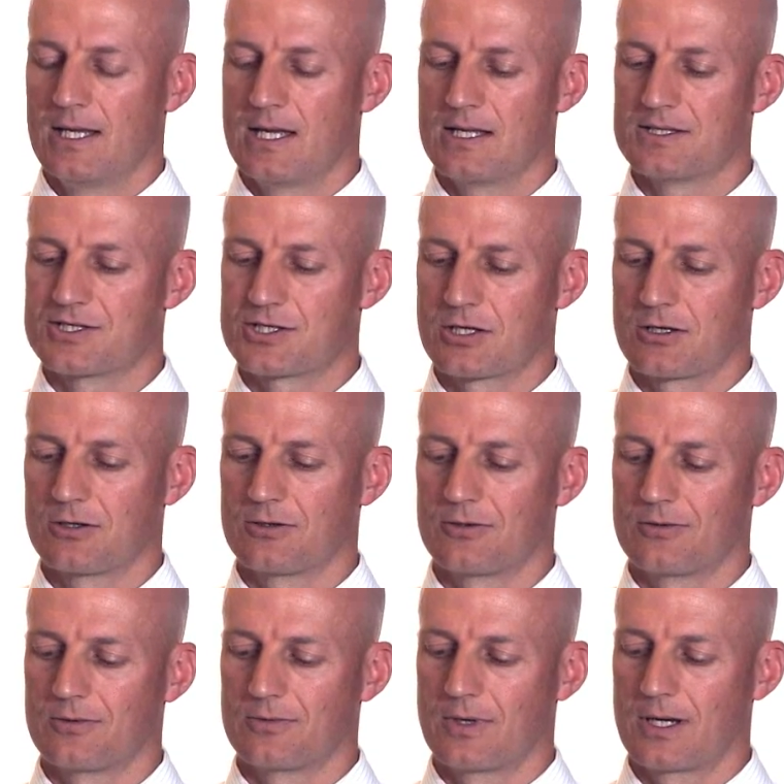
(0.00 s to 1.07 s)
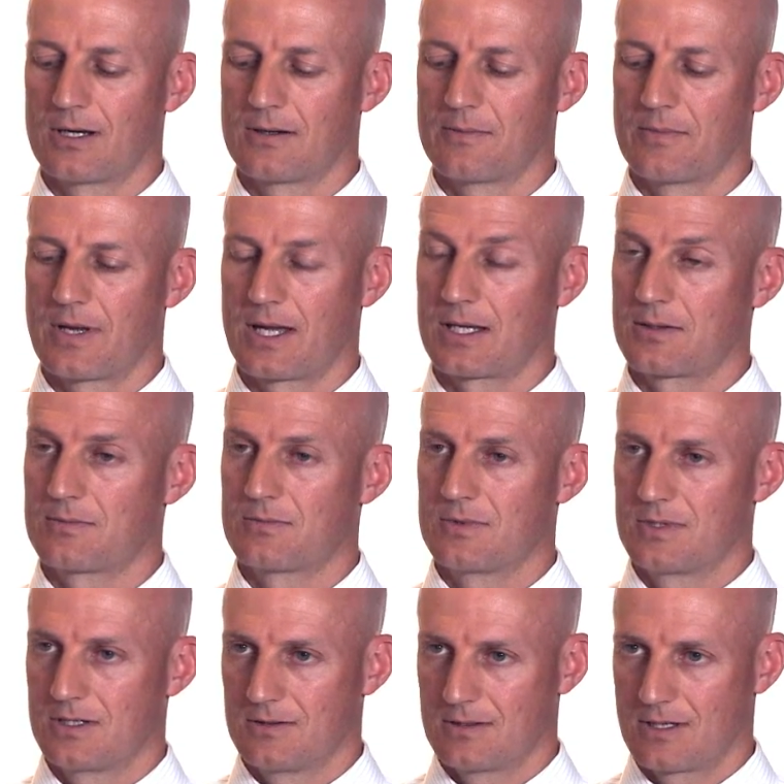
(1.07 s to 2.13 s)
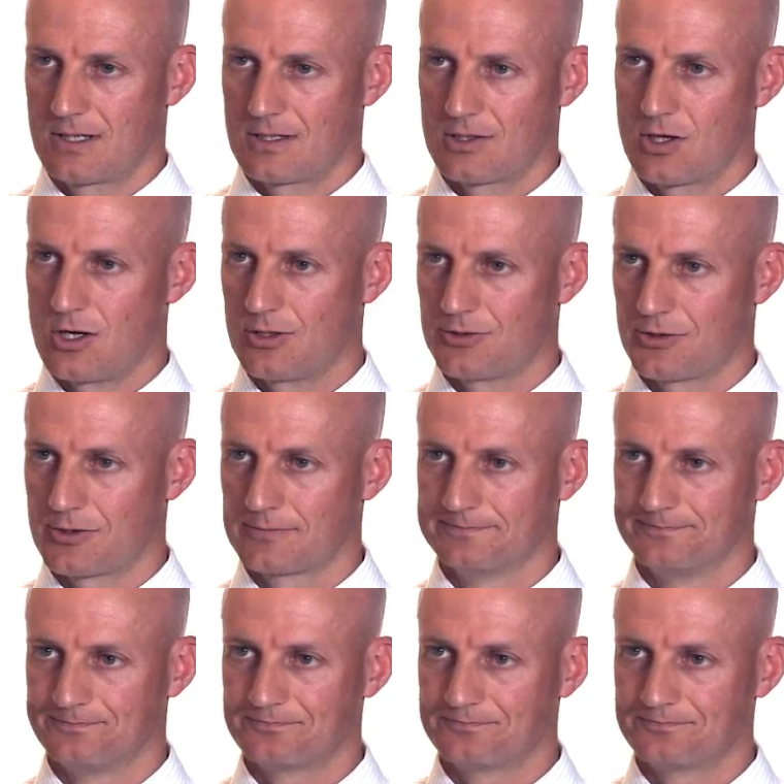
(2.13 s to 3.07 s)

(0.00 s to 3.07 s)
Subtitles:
And so I called her.